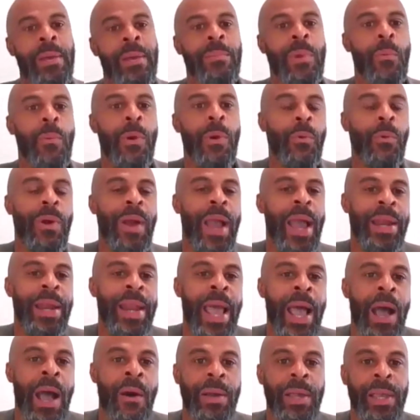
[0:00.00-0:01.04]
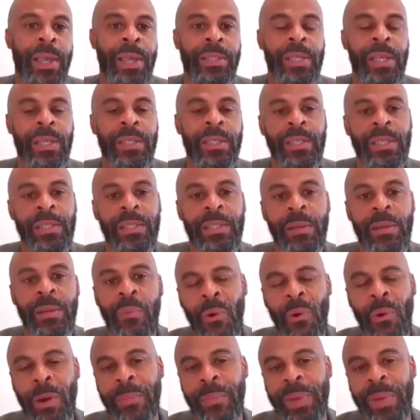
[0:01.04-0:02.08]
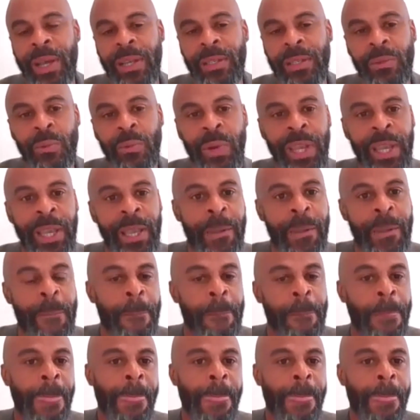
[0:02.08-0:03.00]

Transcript: but where we're at now it's it's just important because we